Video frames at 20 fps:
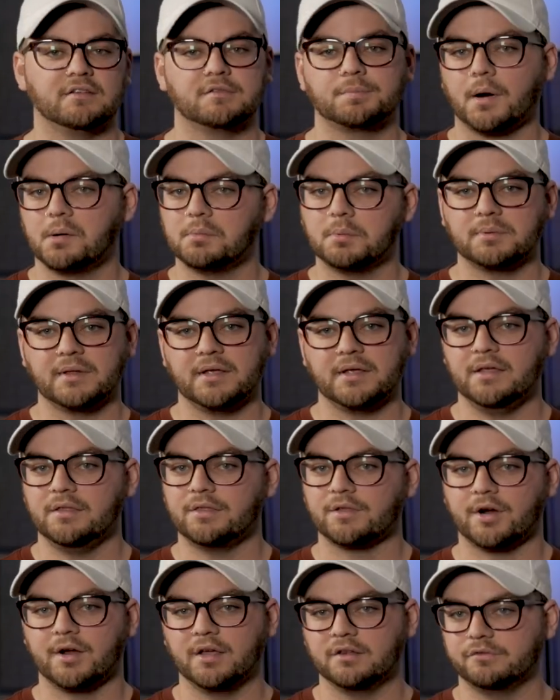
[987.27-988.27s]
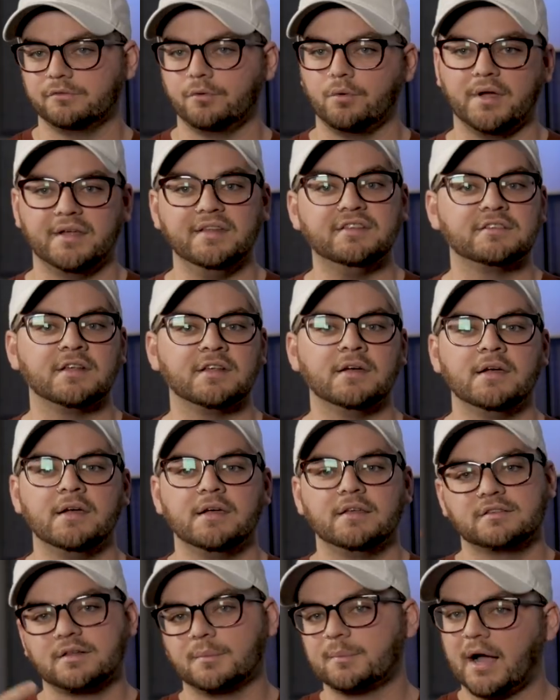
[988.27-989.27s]
It's probably either his voice,
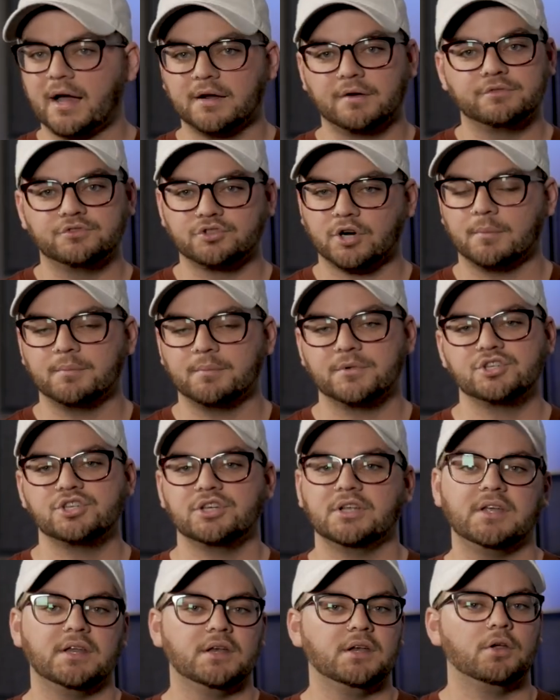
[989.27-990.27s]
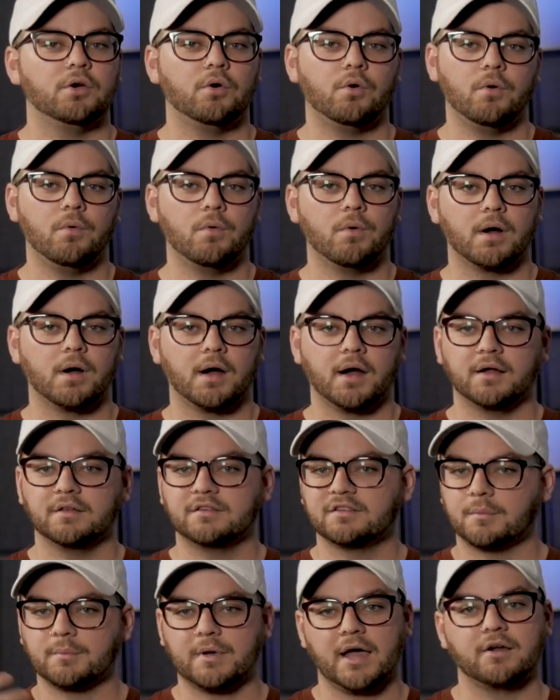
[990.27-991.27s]
some kind of drum machine, or
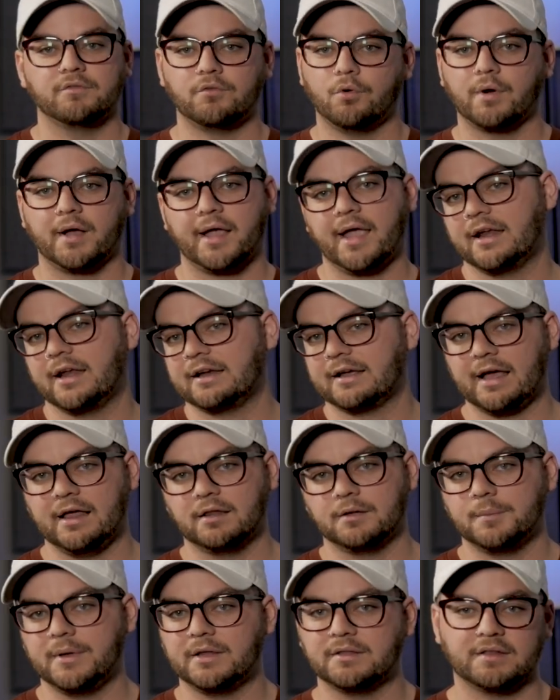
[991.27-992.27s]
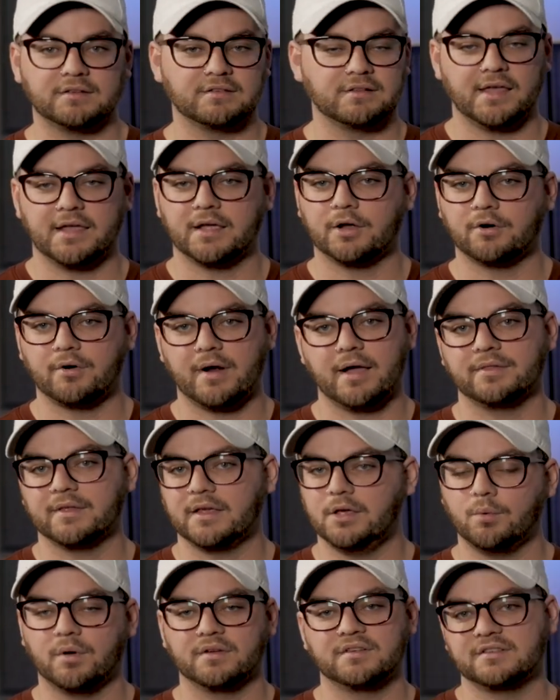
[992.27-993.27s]
some kind of organic element that's laying around
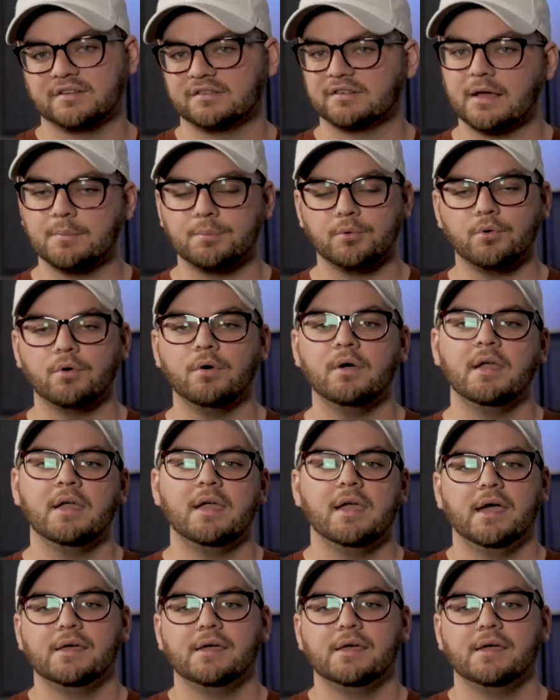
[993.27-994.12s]
that he wants to sample.